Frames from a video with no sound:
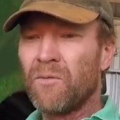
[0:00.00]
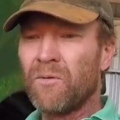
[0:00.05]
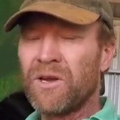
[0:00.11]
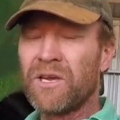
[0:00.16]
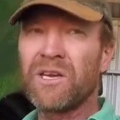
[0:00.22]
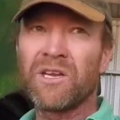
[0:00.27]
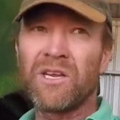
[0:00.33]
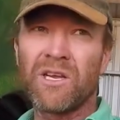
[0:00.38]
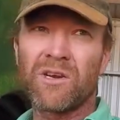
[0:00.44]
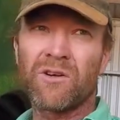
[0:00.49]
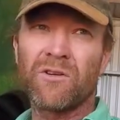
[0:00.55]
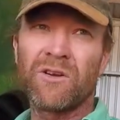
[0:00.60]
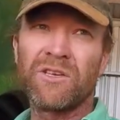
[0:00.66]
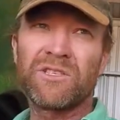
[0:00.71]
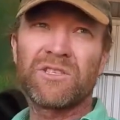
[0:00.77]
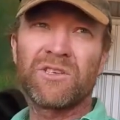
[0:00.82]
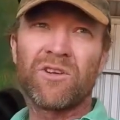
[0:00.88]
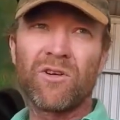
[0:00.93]
that we can
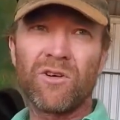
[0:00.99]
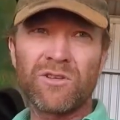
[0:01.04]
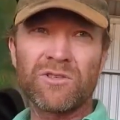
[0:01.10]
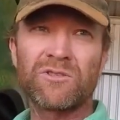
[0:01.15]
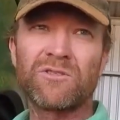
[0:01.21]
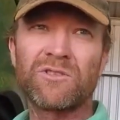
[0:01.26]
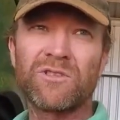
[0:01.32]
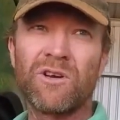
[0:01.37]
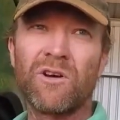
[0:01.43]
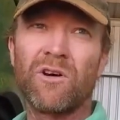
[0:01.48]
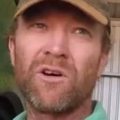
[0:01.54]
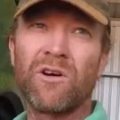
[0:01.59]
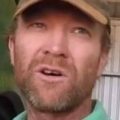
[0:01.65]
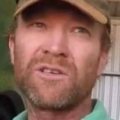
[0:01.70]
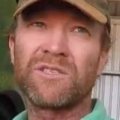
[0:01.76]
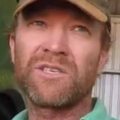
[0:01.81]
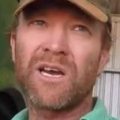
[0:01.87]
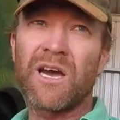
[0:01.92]
increase the nozzle
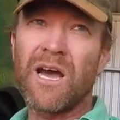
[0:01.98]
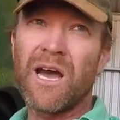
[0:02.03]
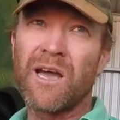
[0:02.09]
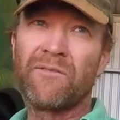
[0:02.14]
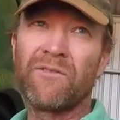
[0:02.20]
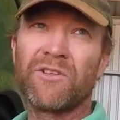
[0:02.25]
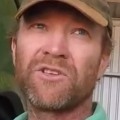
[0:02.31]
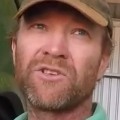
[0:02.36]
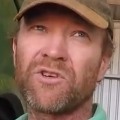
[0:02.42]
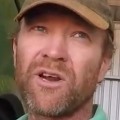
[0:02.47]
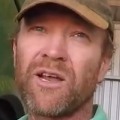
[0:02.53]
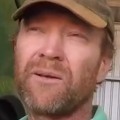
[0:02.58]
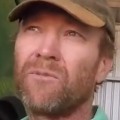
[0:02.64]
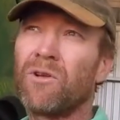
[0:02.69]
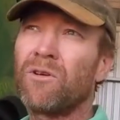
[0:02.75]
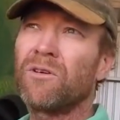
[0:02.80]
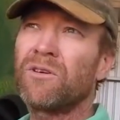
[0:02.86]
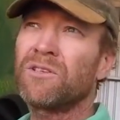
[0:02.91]
size over the
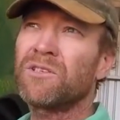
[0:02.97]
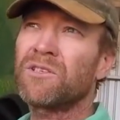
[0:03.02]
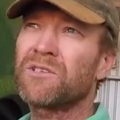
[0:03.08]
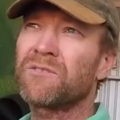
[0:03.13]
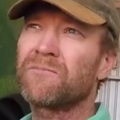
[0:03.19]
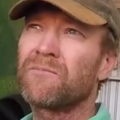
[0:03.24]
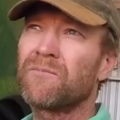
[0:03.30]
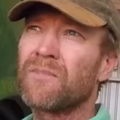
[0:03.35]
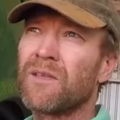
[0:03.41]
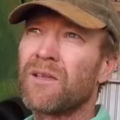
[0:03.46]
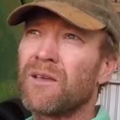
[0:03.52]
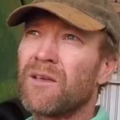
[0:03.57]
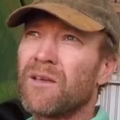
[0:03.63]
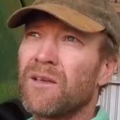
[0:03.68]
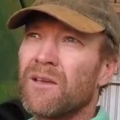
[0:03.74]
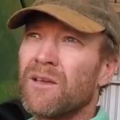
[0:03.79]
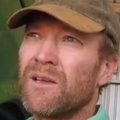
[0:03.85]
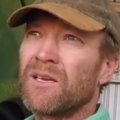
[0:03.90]
tram lines.
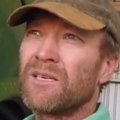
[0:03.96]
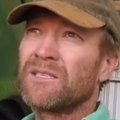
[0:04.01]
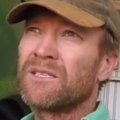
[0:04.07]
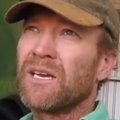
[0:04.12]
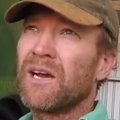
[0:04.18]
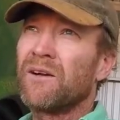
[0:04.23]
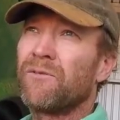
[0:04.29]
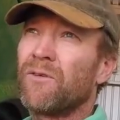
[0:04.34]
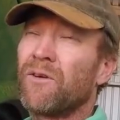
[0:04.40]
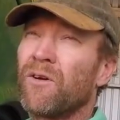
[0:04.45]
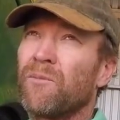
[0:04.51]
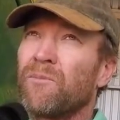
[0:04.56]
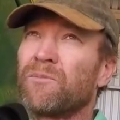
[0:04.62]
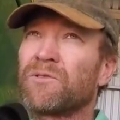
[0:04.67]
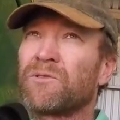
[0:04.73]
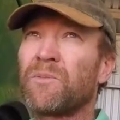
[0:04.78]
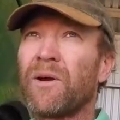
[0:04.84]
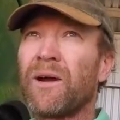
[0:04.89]
So if we're
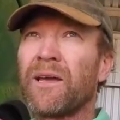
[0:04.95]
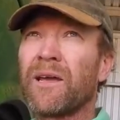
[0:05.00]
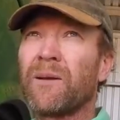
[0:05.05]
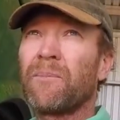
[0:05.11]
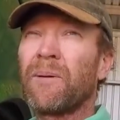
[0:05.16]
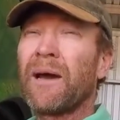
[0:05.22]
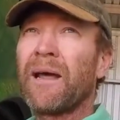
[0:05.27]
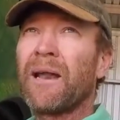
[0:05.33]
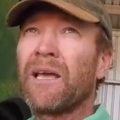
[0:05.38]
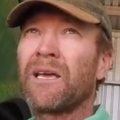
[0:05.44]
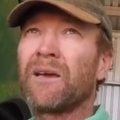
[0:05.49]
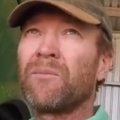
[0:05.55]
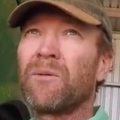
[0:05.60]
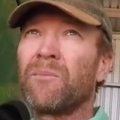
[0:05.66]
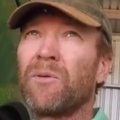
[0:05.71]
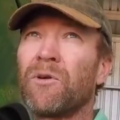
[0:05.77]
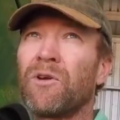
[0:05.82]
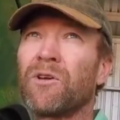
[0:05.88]
spraying a paddock
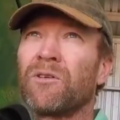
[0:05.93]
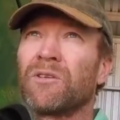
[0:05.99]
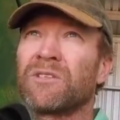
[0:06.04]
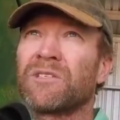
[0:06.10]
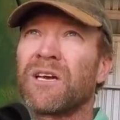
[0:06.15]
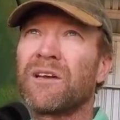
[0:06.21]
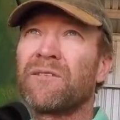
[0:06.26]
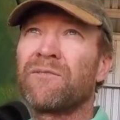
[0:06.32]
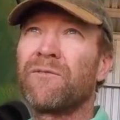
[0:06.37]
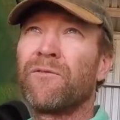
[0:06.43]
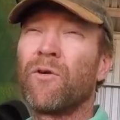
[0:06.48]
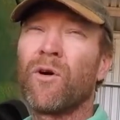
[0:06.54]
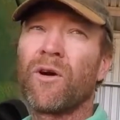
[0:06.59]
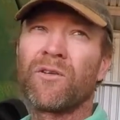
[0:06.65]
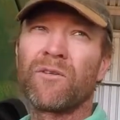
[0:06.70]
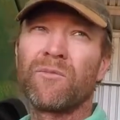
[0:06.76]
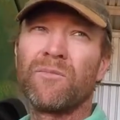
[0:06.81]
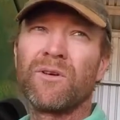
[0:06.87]
and we're putting on, say,
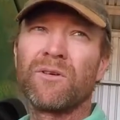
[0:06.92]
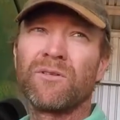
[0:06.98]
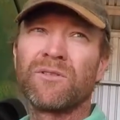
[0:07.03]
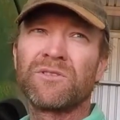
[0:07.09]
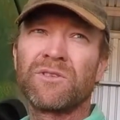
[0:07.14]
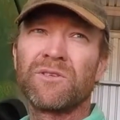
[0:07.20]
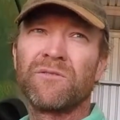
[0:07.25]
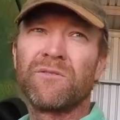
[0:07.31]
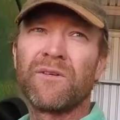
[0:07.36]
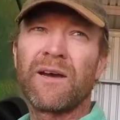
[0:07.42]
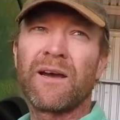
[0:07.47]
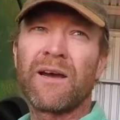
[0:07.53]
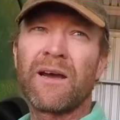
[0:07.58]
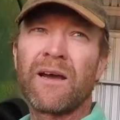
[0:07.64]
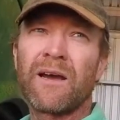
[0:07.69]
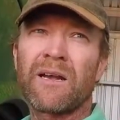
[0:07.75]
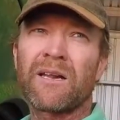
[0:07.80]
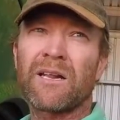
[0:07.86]
400 mils of
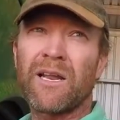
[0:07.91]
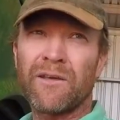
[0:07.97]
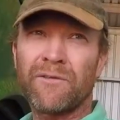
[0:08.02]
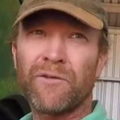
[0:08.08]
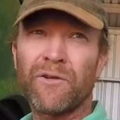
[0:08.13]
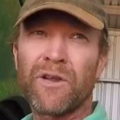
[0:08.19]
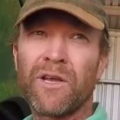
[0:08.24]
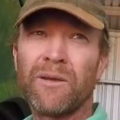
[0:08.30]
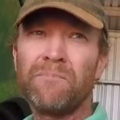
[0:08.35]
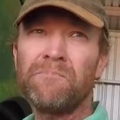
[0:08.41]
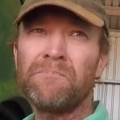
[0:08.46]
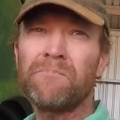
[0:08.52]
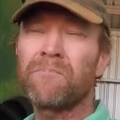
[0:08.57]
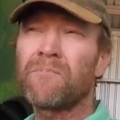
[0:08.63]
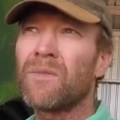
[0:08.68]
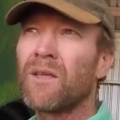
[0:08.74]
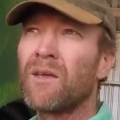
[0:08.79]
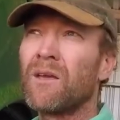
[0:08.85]
clethodim,
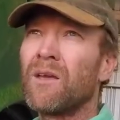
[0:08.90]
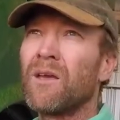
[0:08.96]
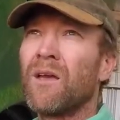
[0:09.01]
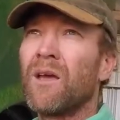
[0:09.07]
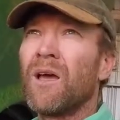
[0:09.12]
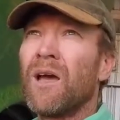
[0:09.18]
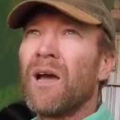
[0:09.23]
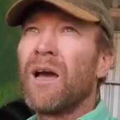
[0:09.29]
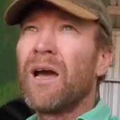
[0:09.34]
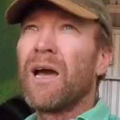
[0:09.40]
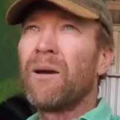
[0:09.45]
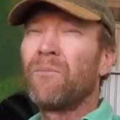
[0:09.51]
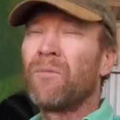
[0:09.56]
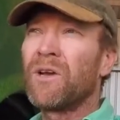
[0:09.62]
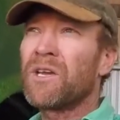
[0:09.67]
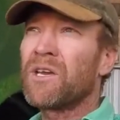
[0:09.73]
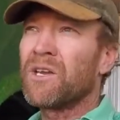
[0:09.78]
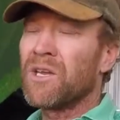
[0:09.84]

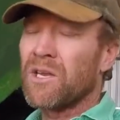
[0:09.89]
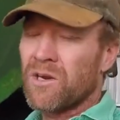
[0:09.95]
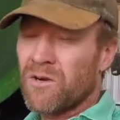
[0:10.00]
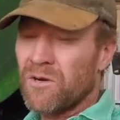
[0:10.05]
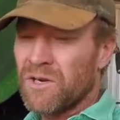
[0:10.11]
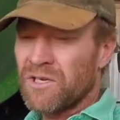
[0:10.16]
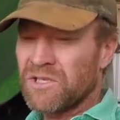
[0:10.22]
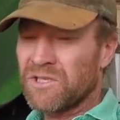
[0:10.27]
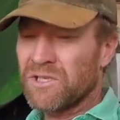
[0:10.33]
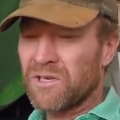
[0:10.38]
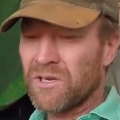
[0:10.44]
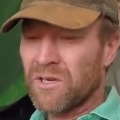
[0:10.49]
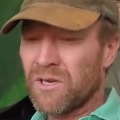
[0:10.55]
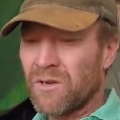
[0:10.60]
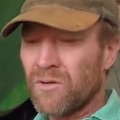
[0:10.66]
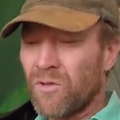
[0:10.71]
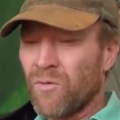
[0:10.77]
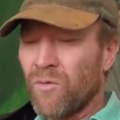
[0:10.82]
and we can increase
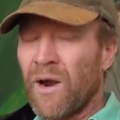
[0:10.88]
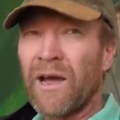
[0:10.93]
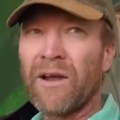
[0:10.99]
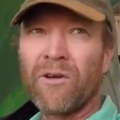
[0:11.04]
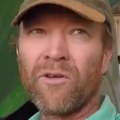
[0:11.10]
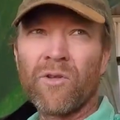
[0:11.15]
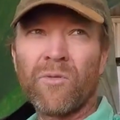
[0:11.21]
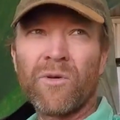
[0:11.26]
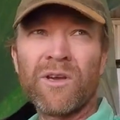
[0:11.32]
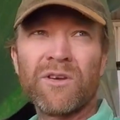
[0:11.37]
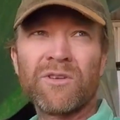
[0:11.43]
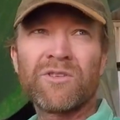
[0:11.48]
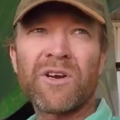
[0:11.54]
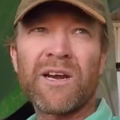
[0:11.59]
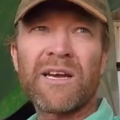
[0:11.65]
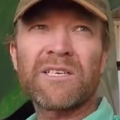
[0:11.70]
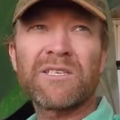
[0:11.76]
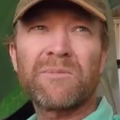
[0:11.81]
the rate on the wheel
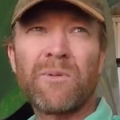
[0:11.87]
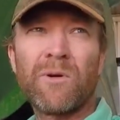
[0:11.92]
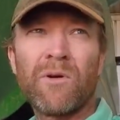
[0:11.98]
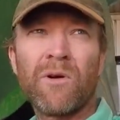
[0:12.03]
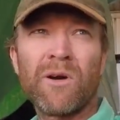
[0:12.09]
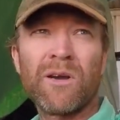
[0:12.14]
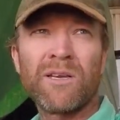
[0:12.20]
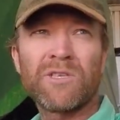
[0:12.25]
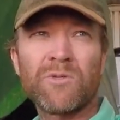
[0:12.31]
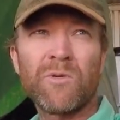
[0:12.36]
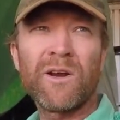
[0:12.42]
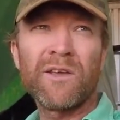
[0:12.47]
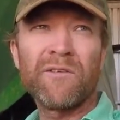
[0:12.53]
tracks by